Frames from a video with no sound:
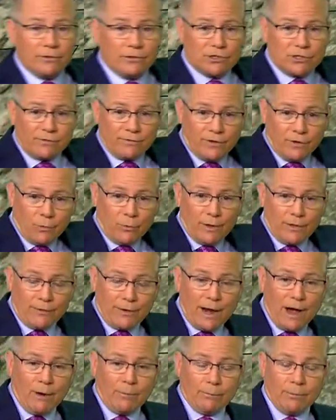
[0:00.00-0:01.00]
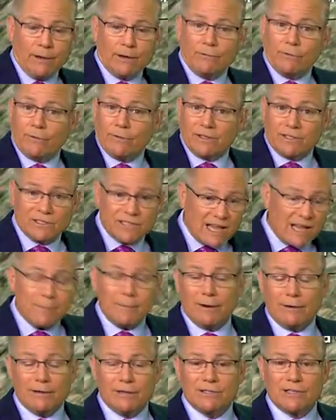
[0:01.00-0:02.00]
severe weather outbreak for the same
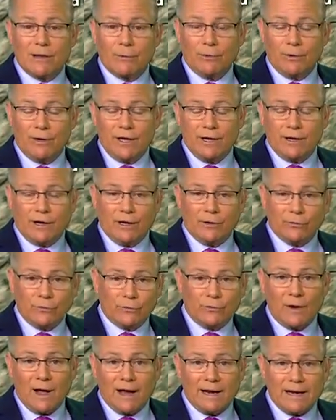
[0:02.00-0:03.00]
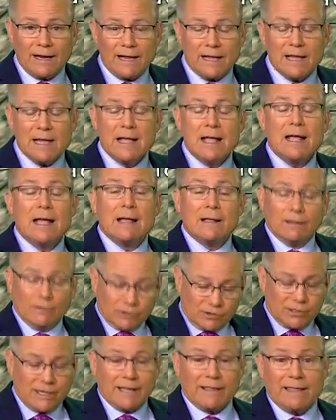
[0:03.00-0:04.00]
areas that were hit on Friday.
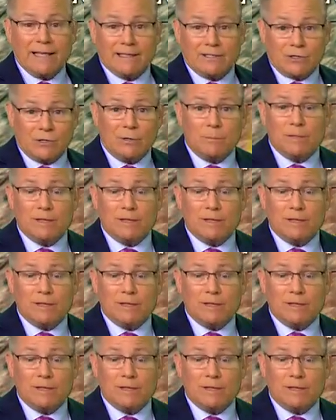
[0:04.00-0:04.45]
Looks like that's going to be